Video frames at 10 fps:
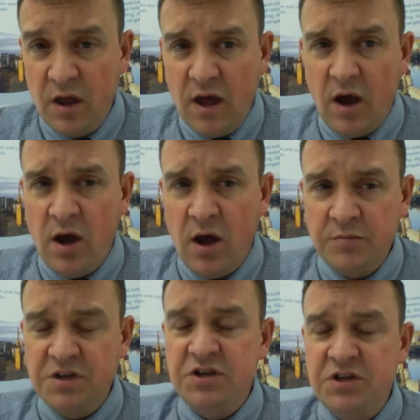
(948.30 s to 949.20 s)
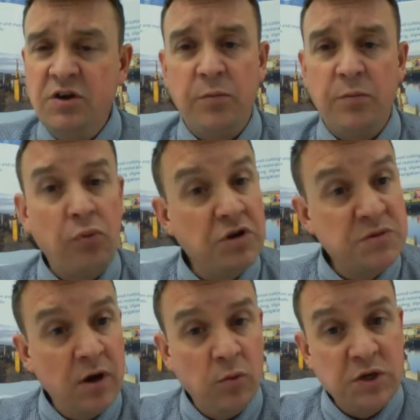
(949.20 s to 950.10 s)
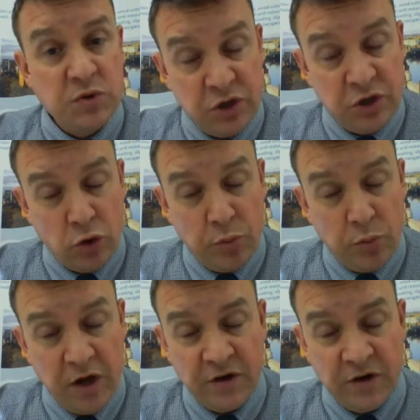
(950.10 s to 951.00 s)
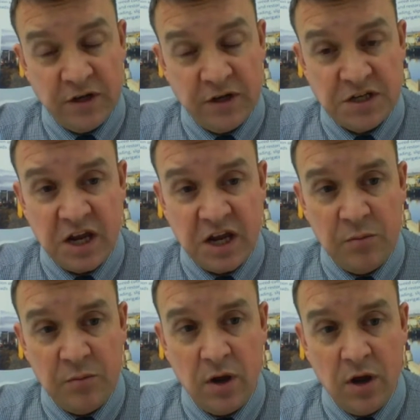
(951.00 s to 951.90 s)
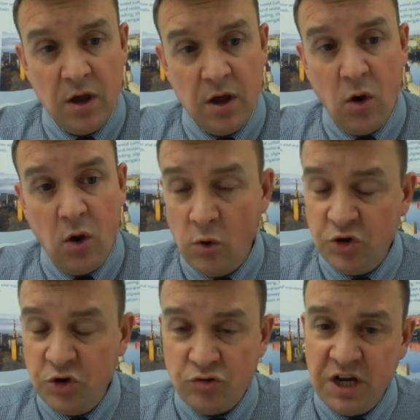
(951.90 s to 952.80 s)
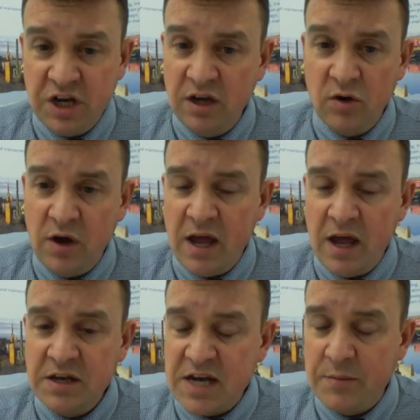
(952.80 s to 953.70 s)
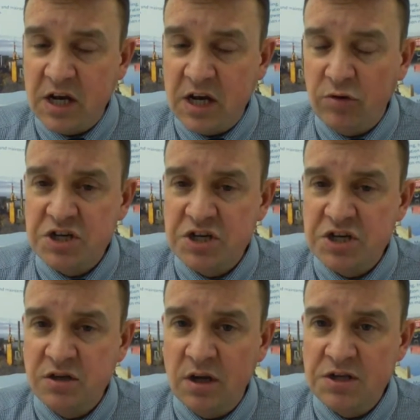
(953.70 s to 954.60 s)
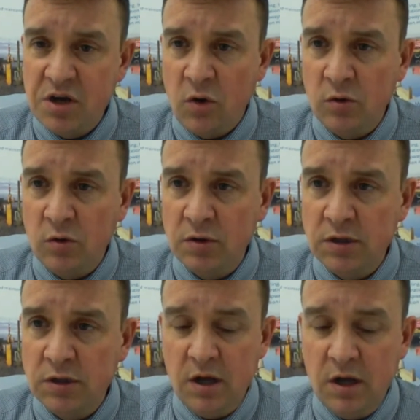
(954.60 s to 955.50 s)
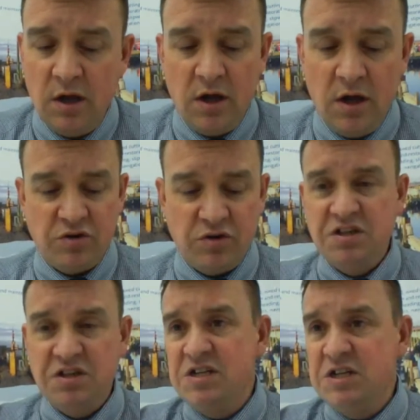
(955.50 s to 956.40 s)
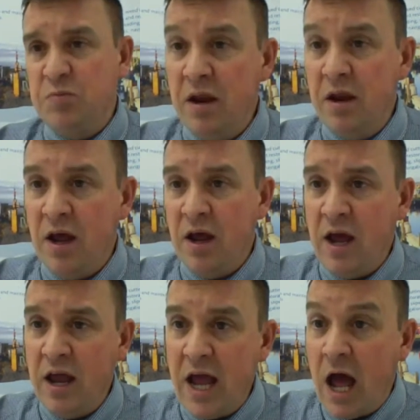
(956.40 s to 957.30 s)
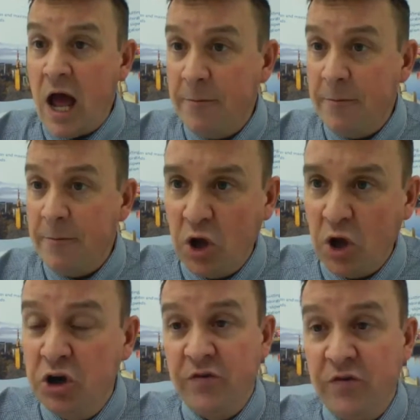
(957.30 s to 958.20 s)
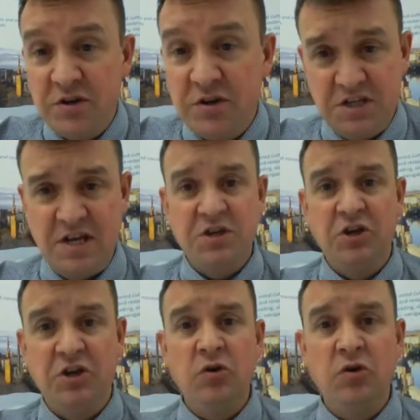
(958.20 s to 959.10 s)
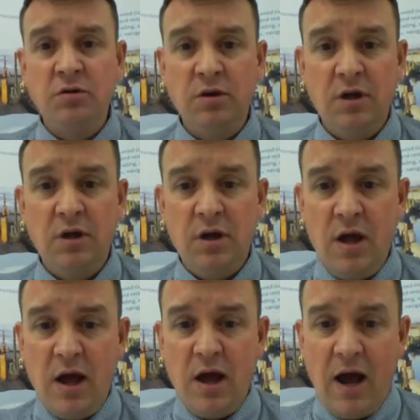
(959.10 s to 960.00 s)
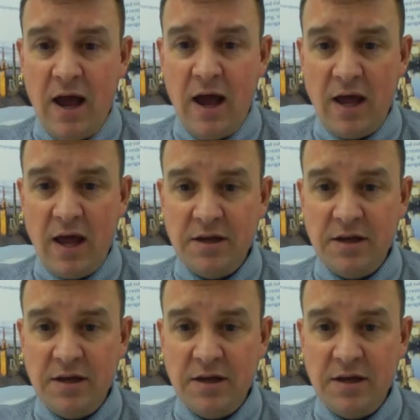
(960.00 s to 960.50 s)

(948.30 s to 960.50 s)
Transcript: to do with PRISMA, which was a European funded scheme, or dredging and habitat creation as a whole. I trust this has been a good first attempt at Google, and